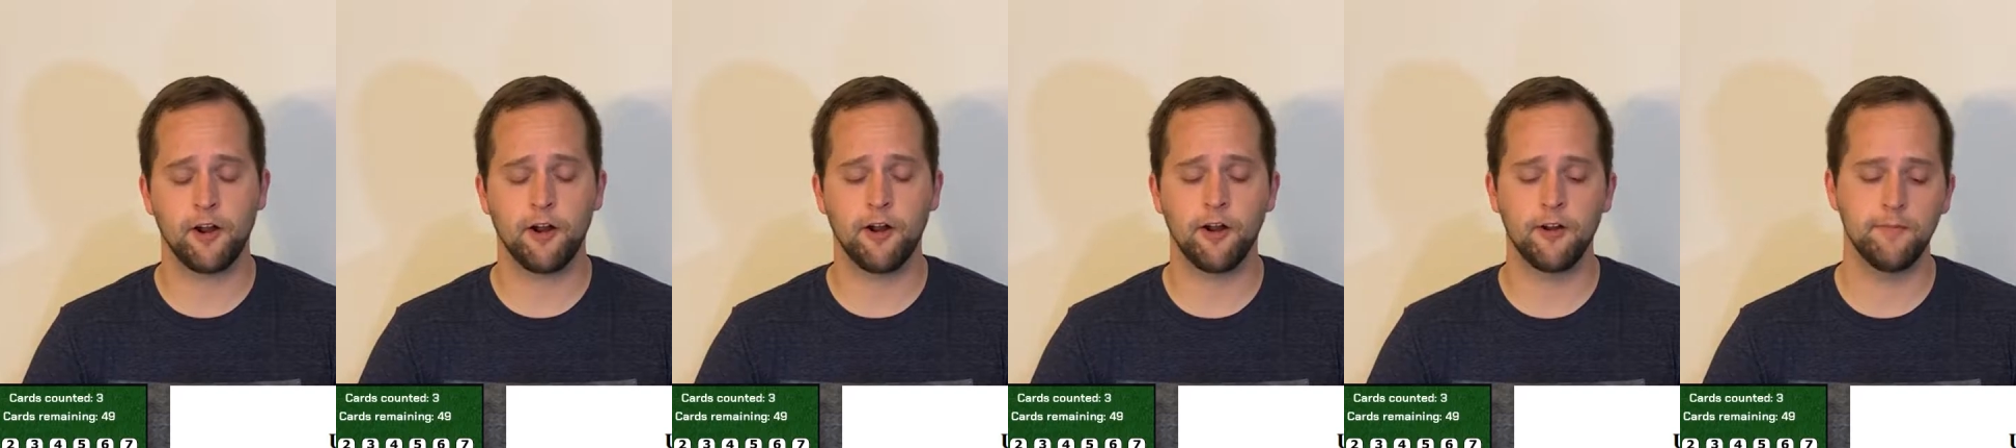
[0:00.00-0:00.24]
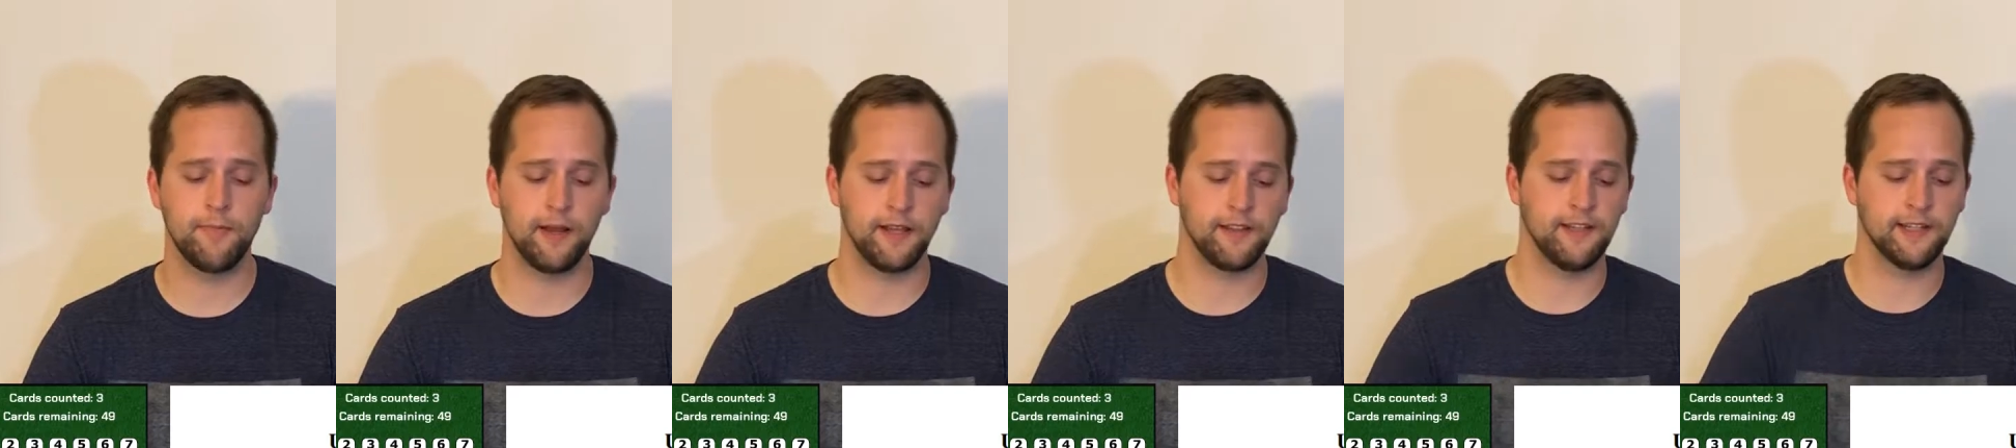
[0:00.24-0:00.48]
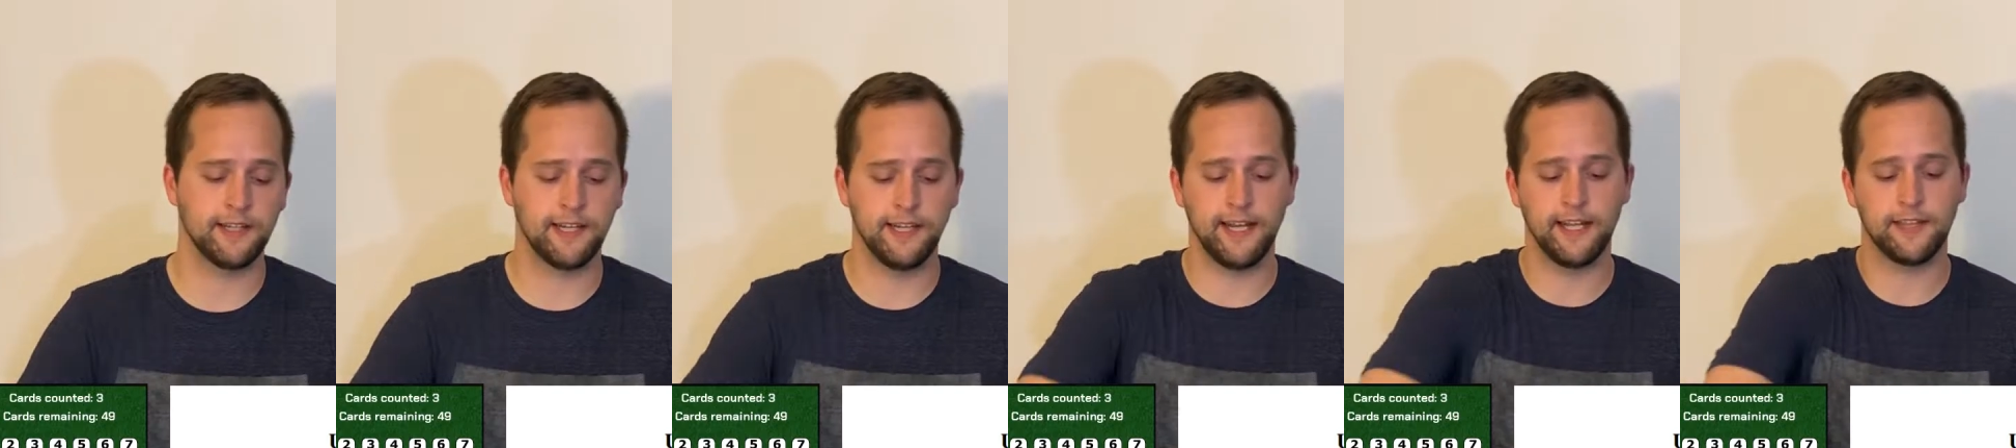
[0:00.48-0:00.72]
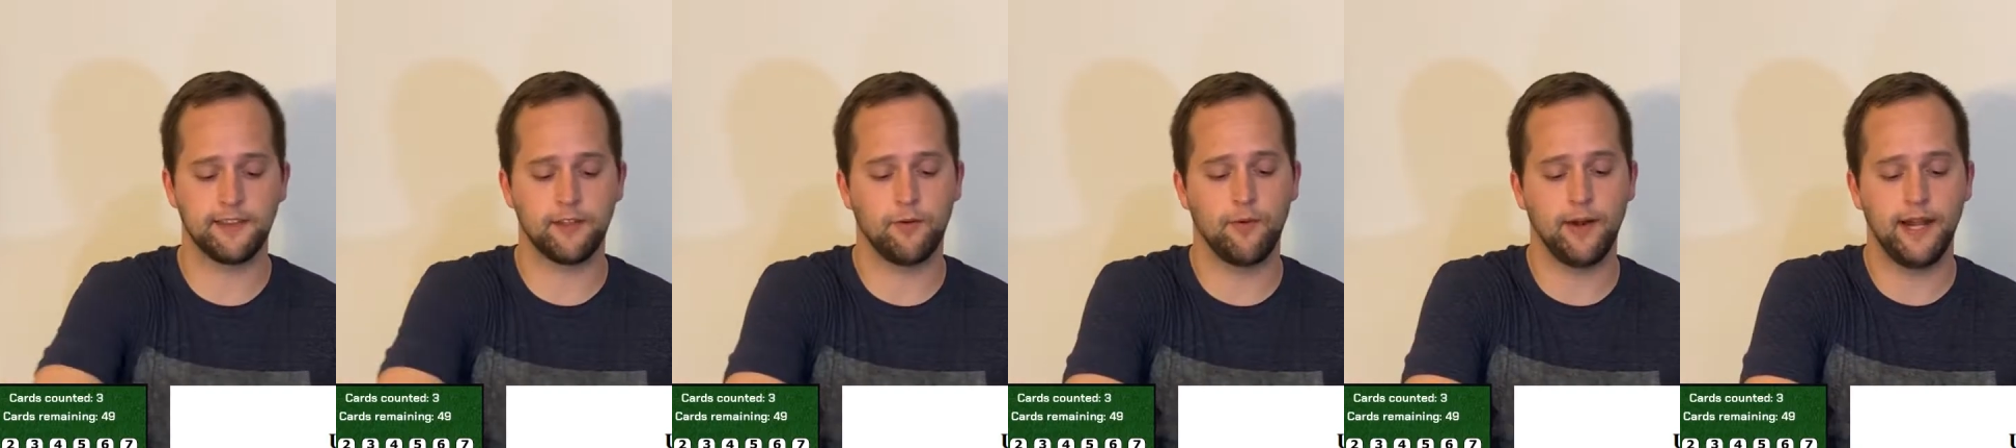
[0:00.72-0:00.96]
card by
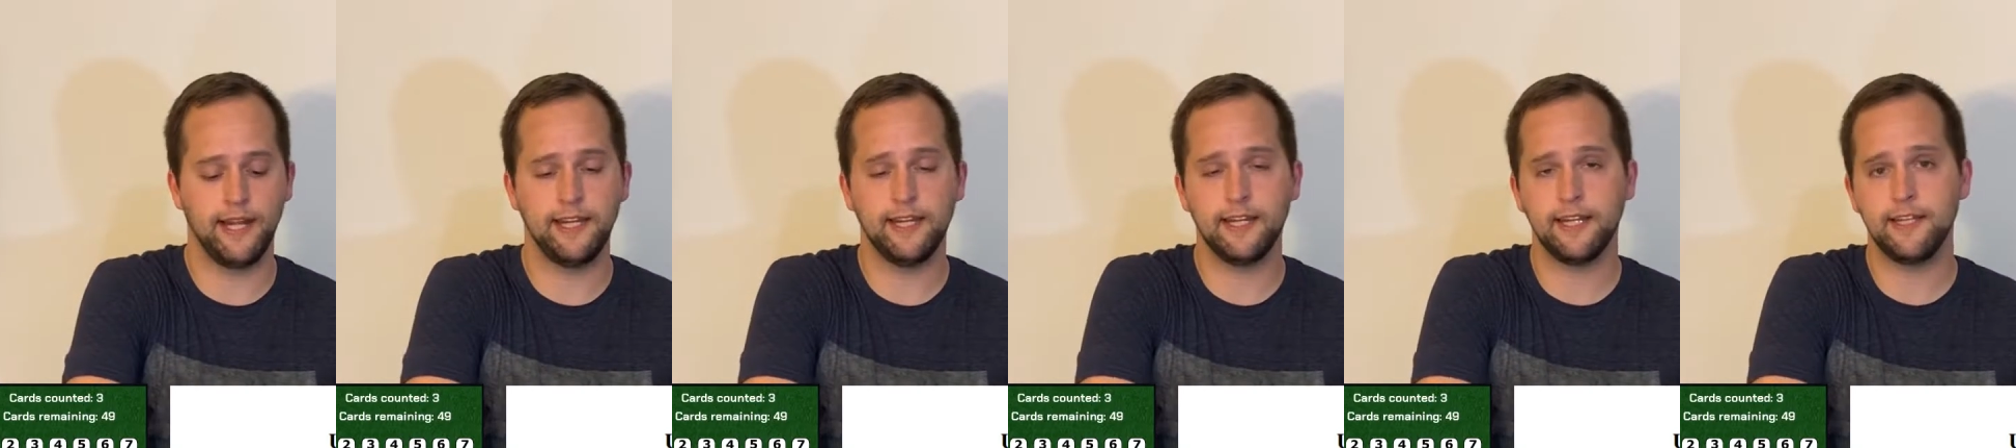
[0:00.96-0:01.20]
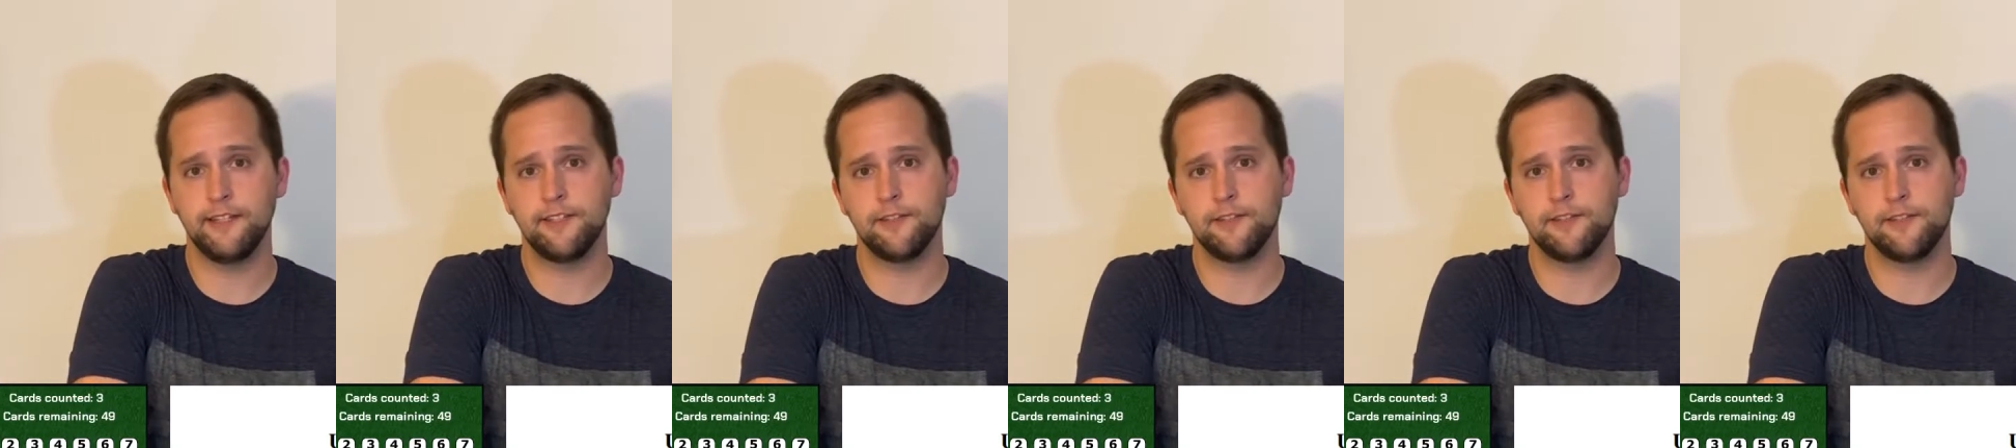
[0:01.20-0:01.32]
looking at the rank